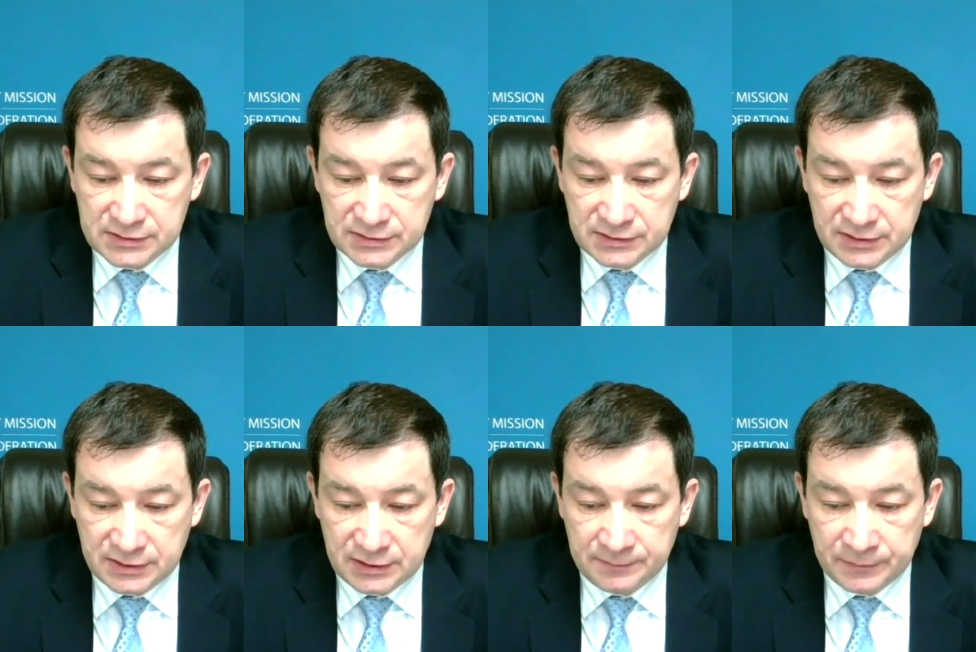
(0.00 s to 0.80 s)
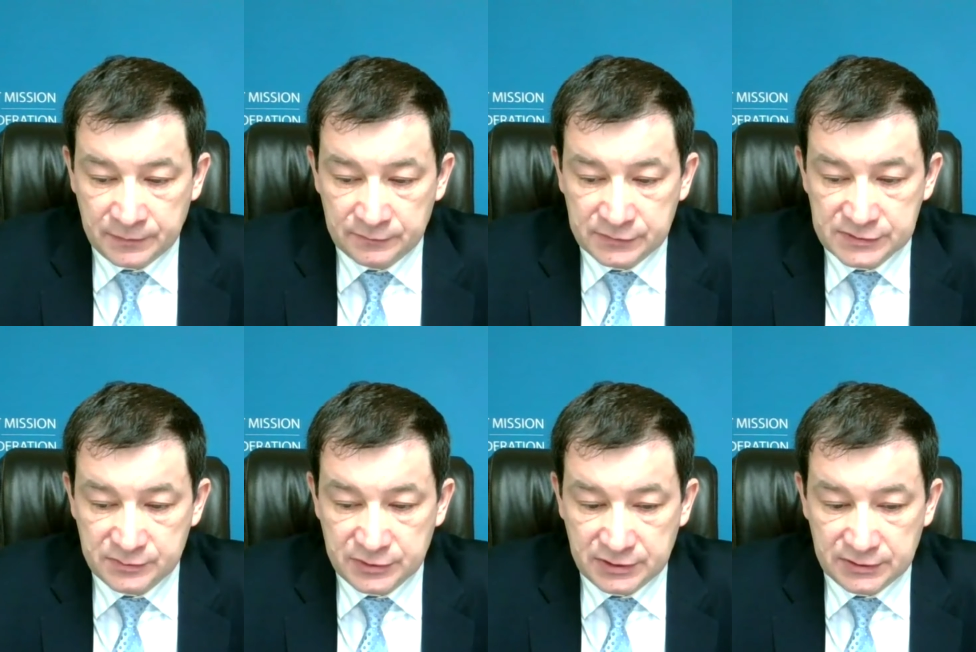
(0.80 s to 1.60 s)
As we can see in the Secretary
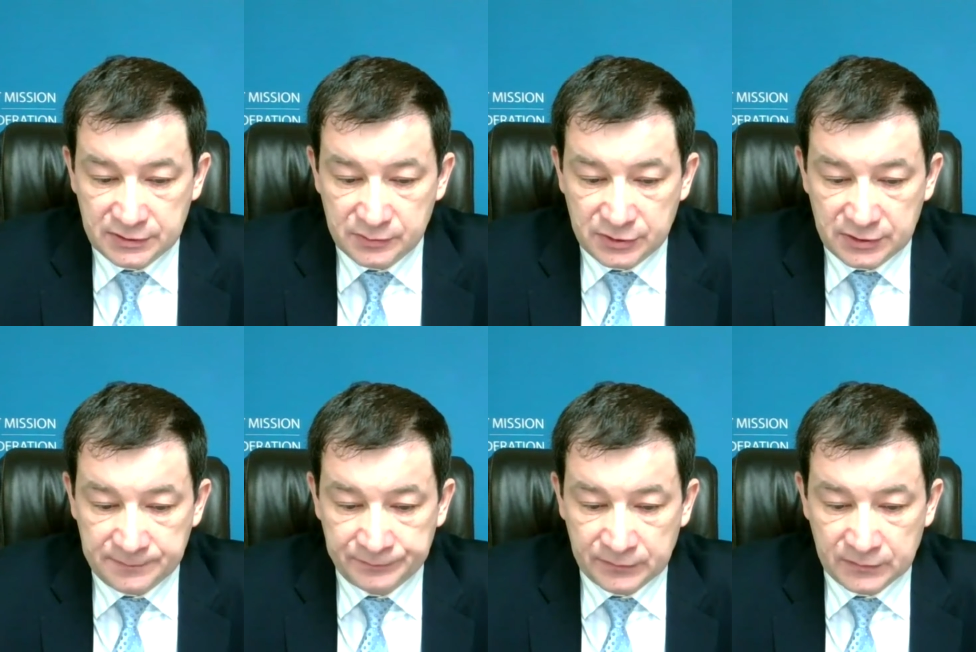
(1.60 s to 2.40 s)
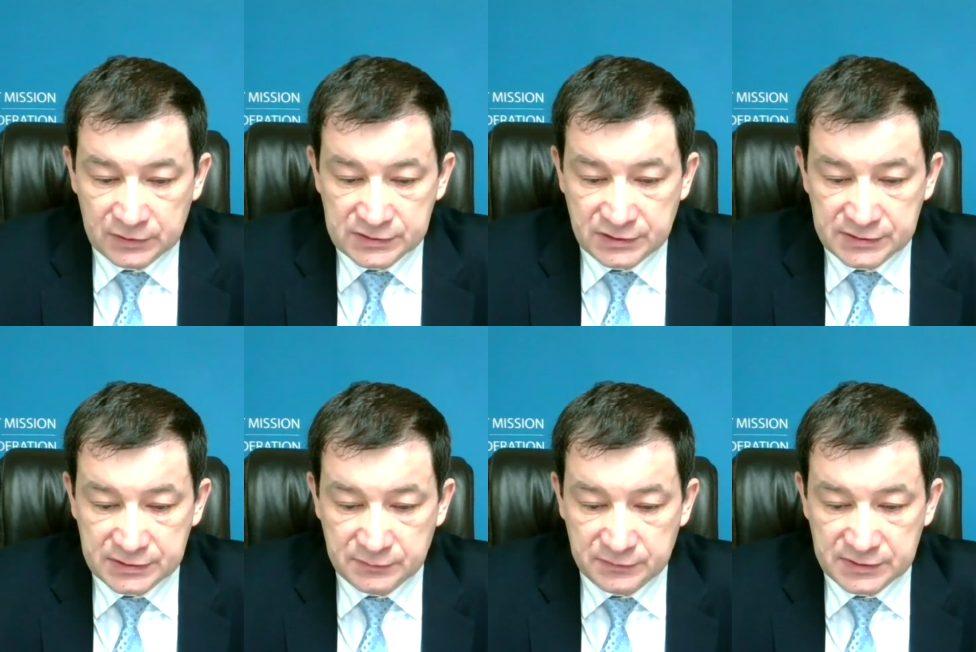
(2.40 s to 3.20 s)
General's report, in
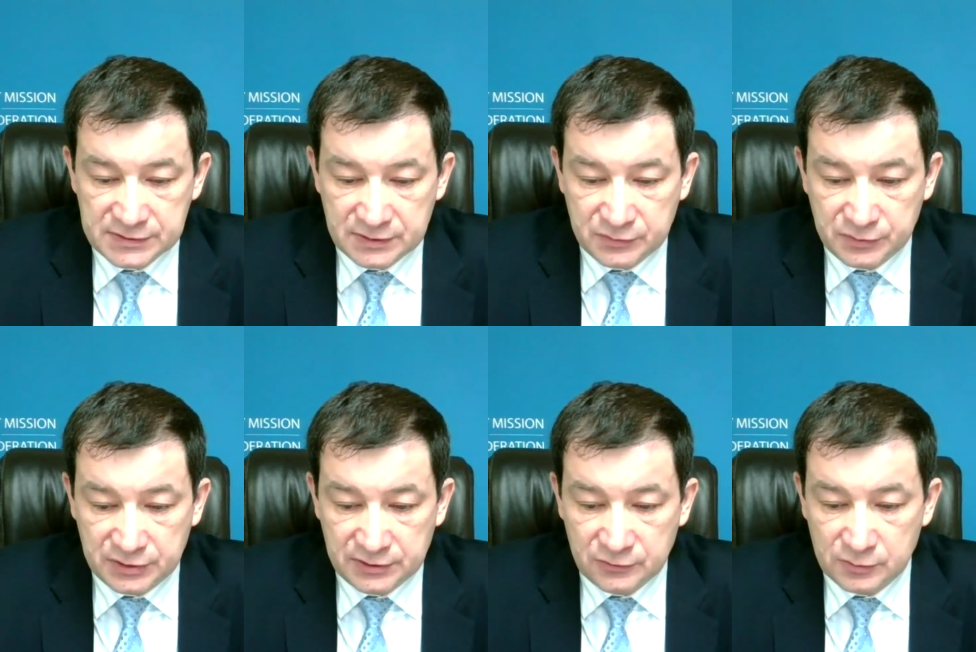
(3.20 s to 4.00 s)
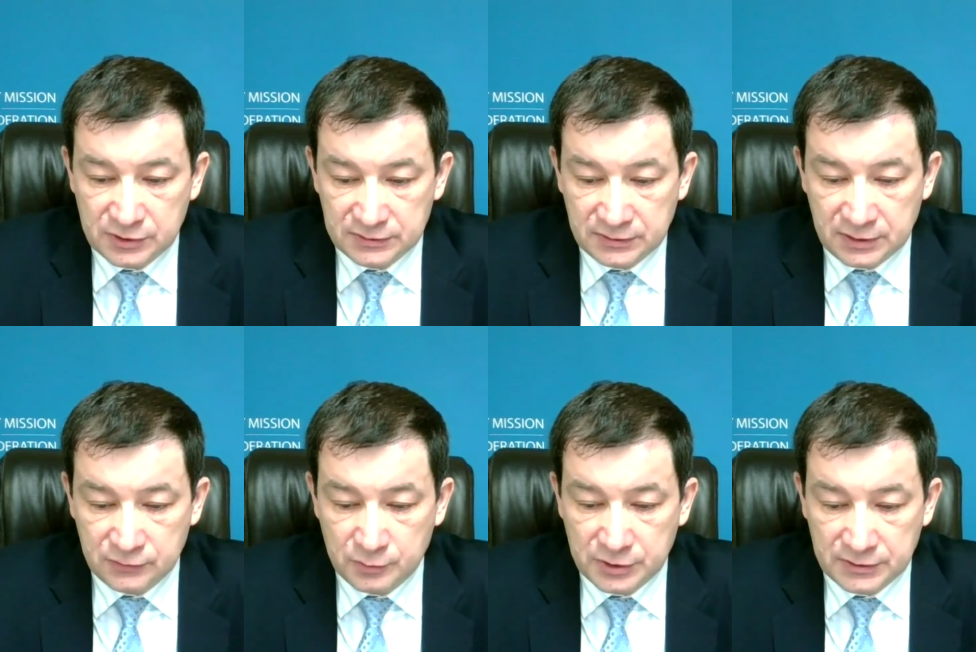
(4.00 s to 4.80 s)
October and November,
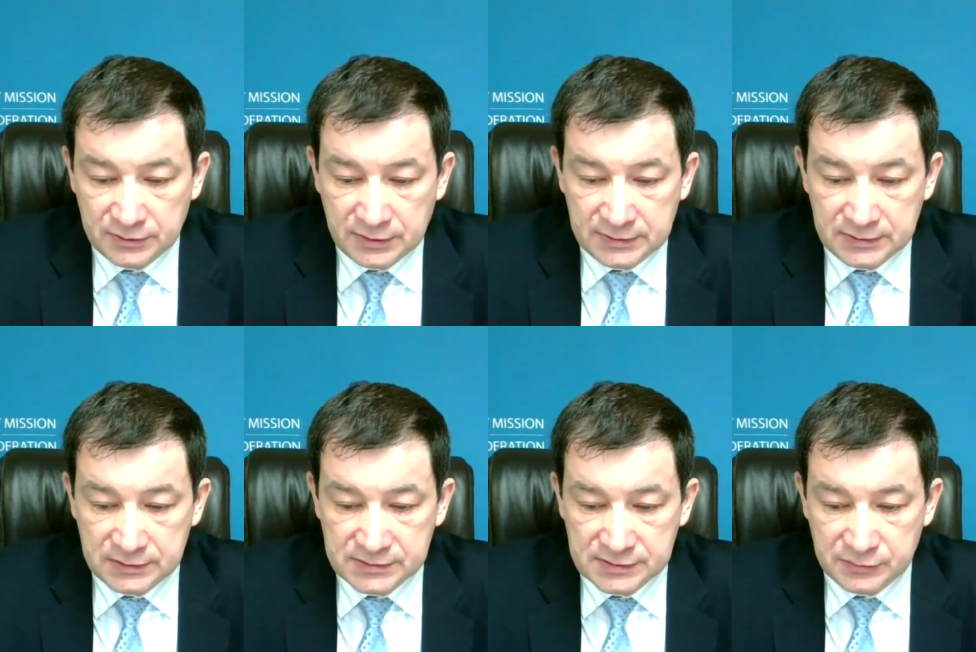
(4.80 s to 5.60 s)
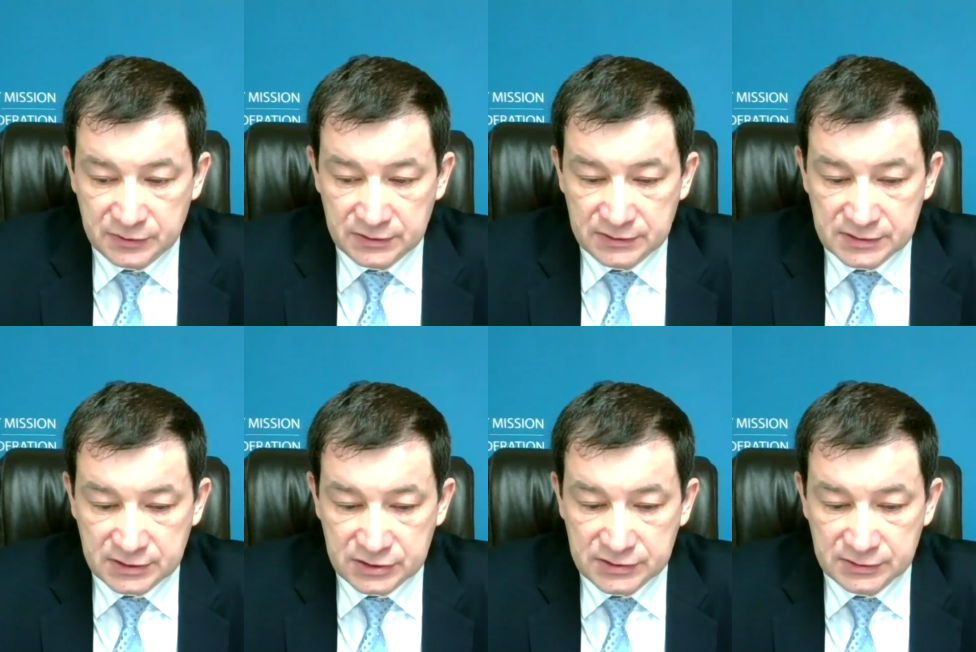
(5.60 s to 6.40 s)
Israeli authorities
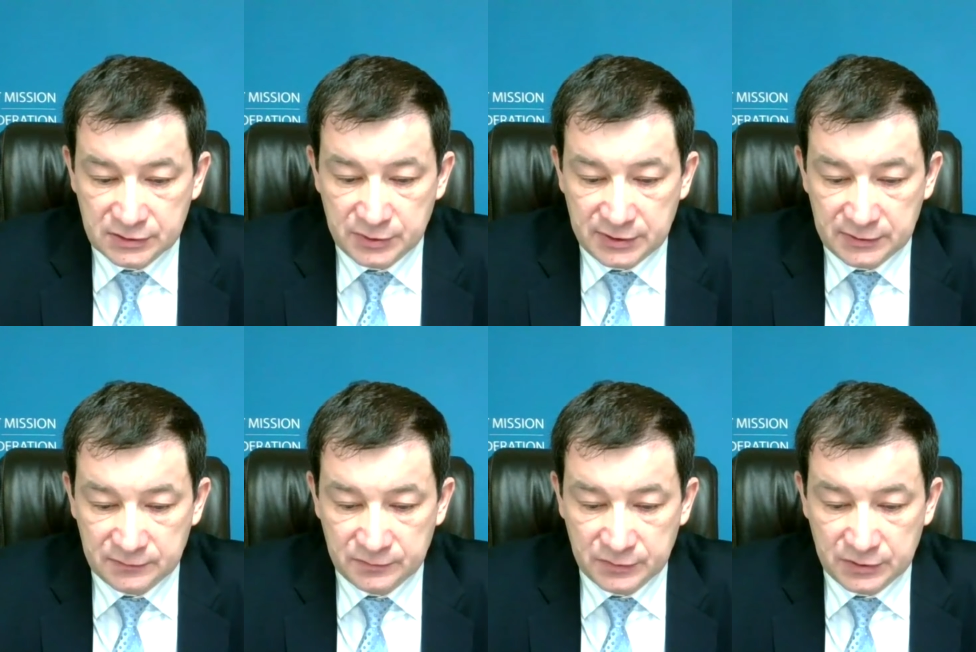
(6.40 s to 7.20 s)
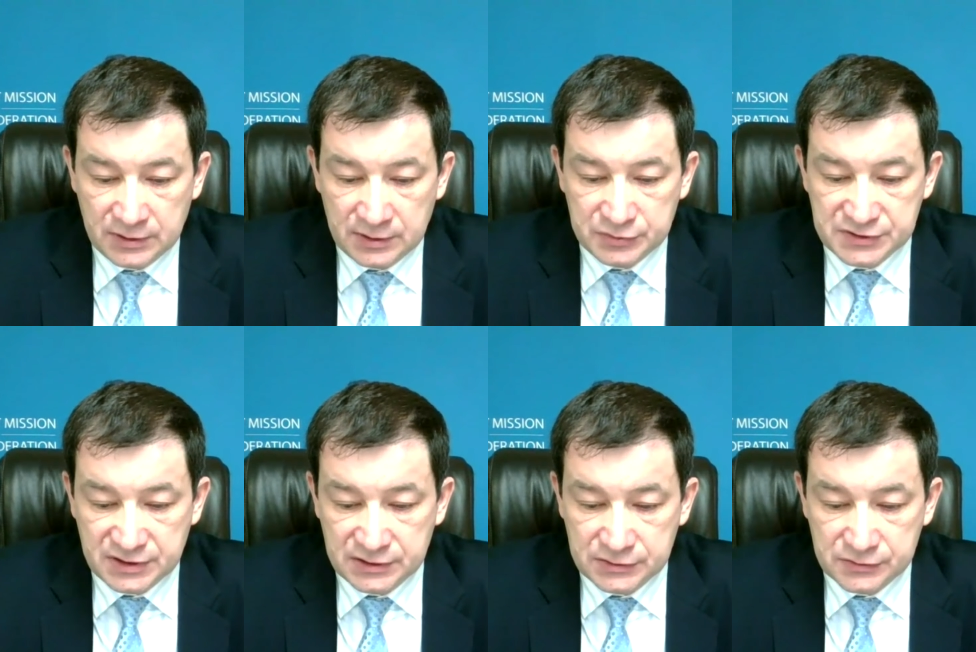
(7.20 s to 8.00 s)
approved one of the
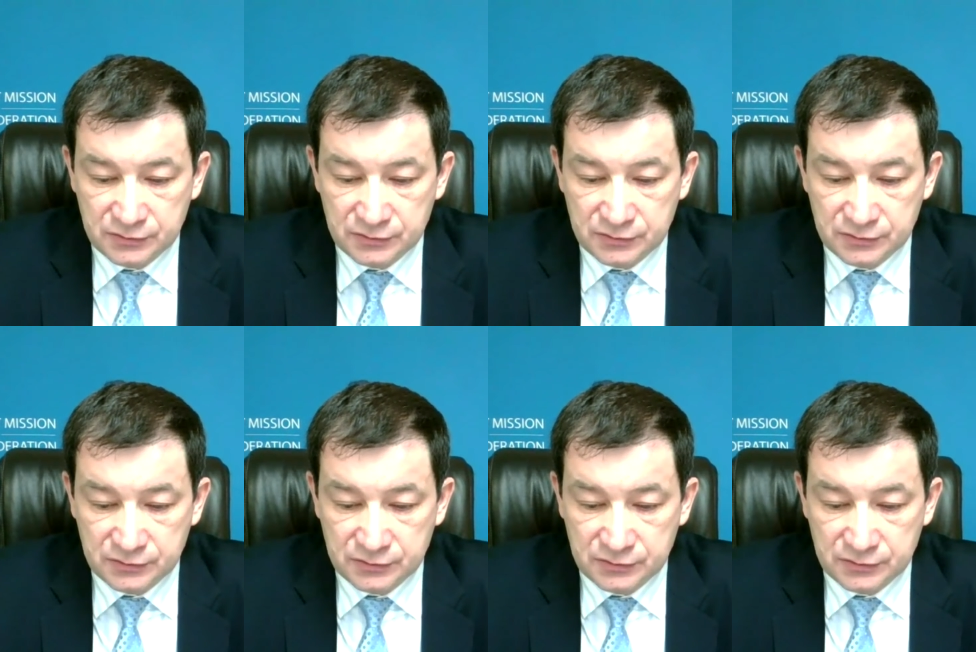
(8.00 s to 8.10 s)
largest